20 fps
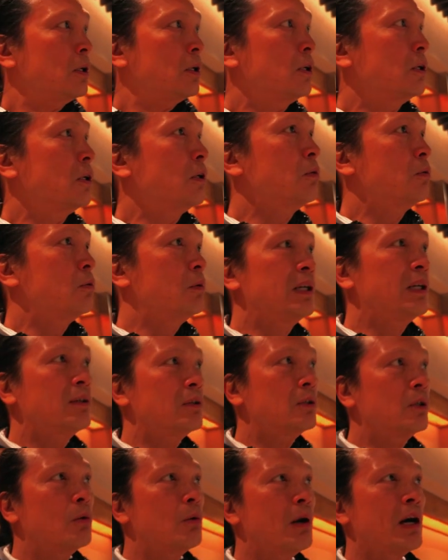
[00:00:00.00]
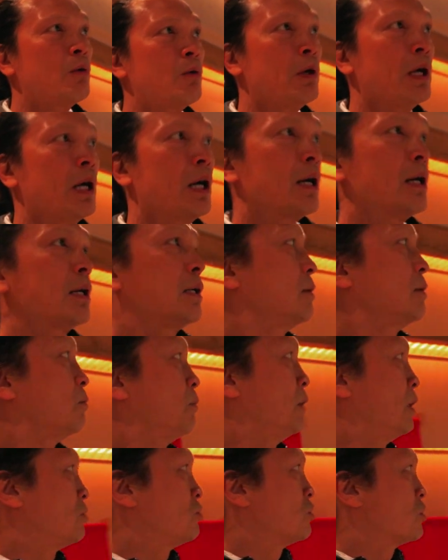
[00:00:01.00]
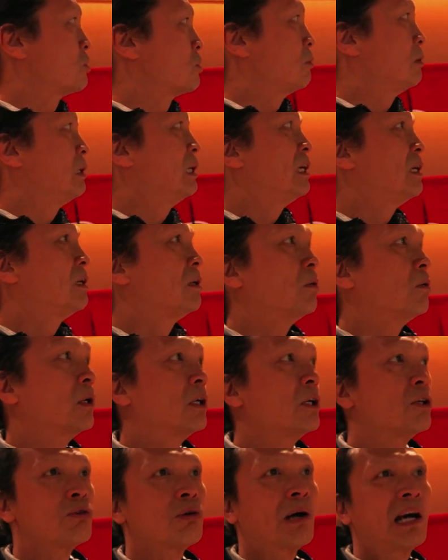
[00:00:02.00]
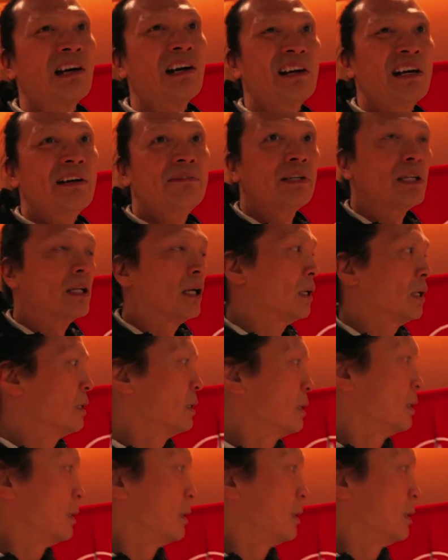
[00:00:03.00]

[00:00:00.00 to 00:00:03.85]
You know, we don't know where we are. We just really want to try out everything.